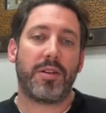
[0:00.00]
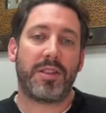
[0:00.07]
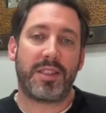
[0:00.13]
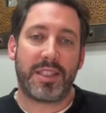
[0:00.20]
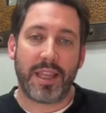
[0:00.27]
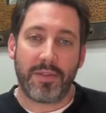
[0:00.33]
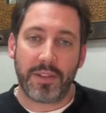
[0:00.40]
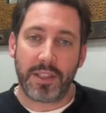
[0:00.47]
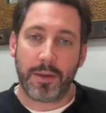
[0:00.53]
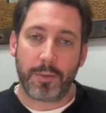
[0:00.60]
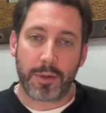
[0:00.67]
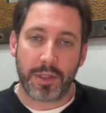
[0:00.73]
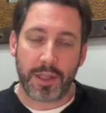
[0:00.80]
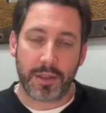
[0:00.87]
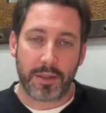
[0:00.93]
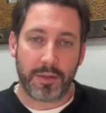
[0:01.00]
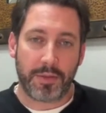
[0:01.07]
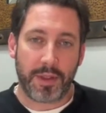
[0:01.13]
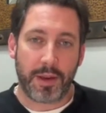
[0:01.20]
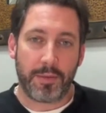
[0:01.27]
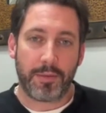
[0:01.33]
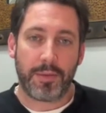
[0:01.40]
70%
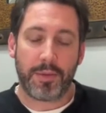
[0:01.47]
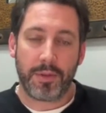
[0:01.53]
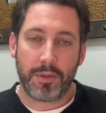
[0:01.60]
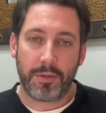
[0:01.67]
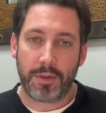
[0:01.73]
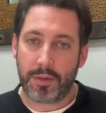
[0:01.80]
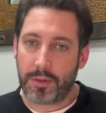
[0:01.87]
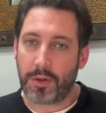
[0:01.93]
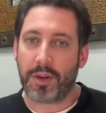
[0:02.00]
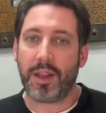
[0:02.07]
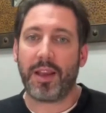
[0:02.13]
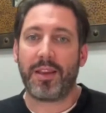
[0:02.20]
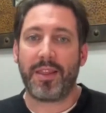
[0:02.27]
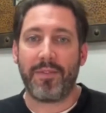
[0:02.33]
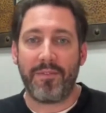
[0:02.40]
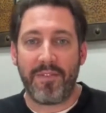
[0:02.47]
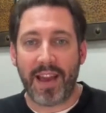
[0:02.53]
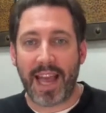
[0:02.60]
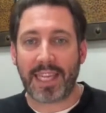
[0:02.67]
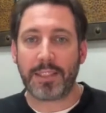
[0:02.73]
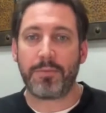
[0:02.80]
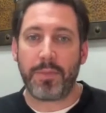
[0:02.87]
of them, talking like the
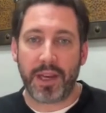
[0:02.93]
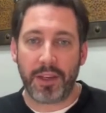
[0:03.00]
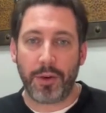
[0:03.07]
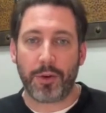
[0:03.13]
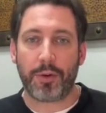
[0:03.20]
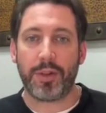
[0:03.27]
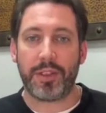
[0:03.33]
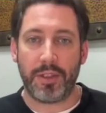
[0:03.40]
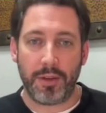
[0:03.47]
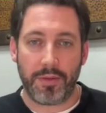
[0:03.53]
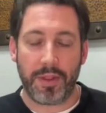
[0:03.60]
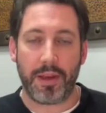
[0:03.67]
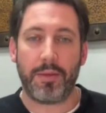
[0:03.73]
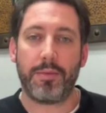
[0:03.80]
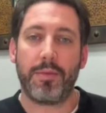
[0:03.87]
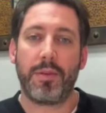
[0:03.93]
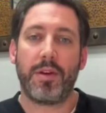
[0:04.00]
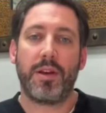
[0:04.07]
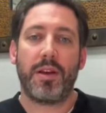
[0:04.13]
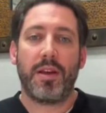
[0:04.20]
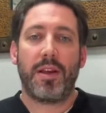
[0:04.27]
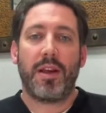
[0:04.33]
vast majority of them,
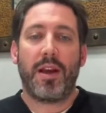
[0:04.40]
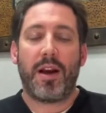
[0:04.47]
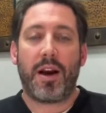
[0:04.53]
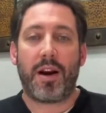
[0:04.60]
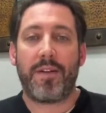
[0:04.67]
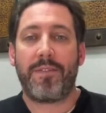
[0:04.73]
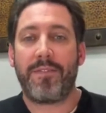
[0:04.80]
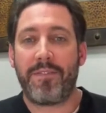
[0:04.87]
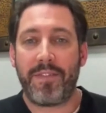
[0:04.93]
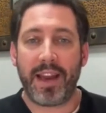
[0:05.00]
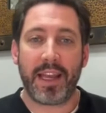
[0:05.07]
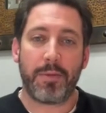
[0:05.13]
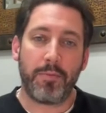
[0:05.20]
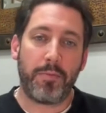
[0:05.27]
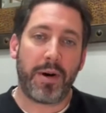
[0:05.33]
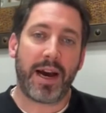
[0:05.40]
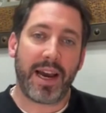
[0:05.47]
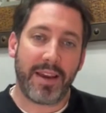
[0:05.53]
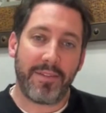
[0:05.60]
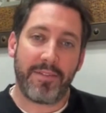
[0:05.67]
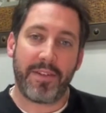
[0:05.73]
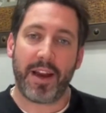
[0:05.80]
are fed
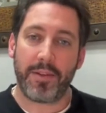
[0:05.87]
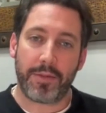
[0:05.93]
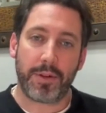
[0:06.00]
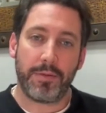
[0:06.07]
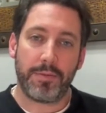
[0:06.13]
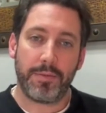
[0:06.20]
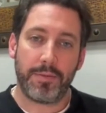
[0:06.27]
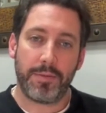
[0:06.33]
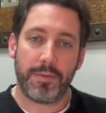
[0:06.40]
by fiber.